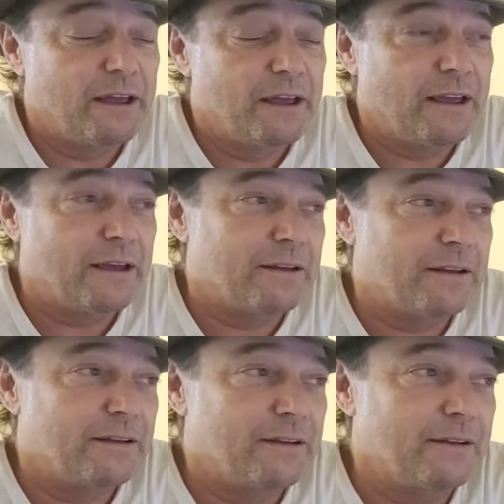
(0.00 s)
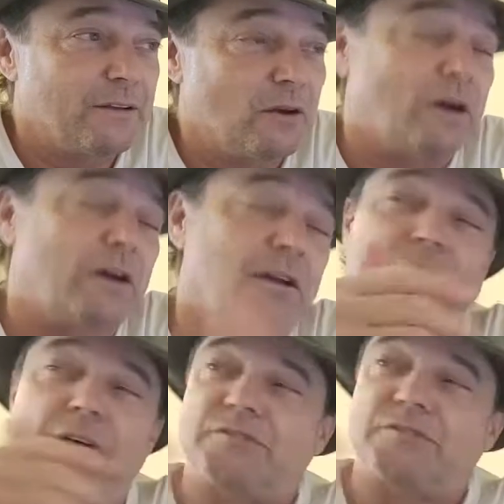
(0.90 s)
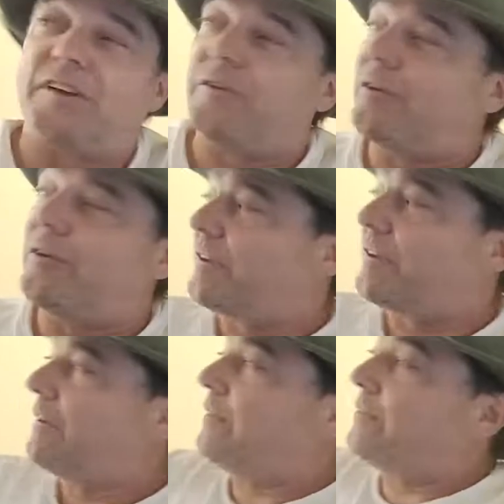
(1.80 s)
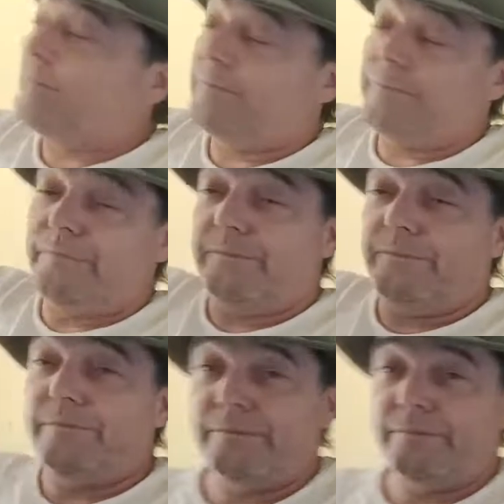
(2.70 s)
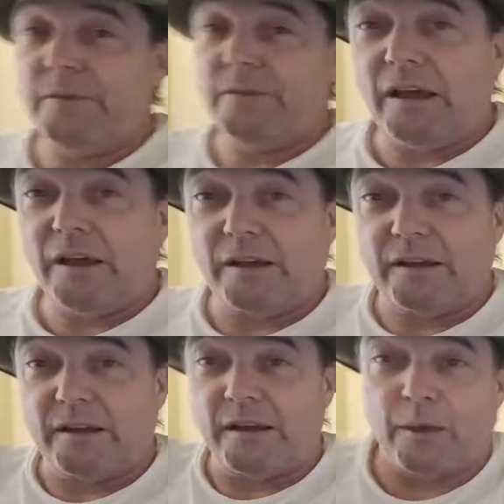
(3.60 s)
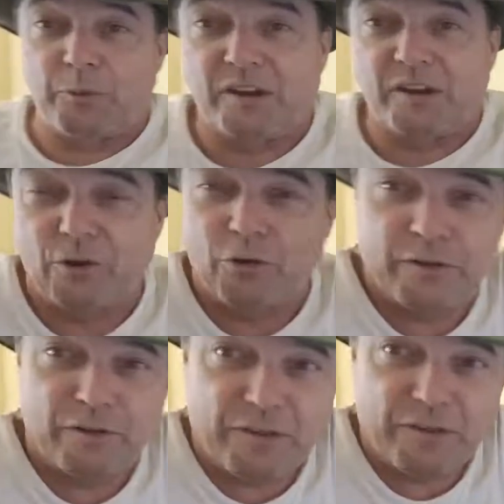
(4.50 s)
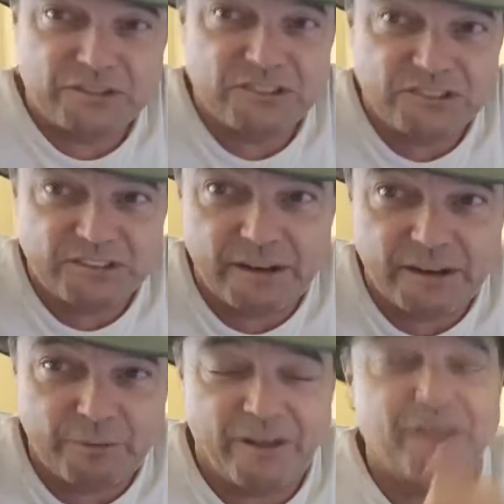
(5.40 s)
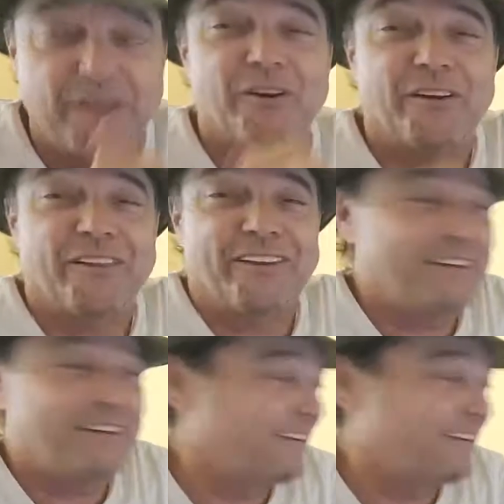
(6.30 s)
And, oh no, that was the other hotel. And it happened to get over the fence, she said. I'm like, really?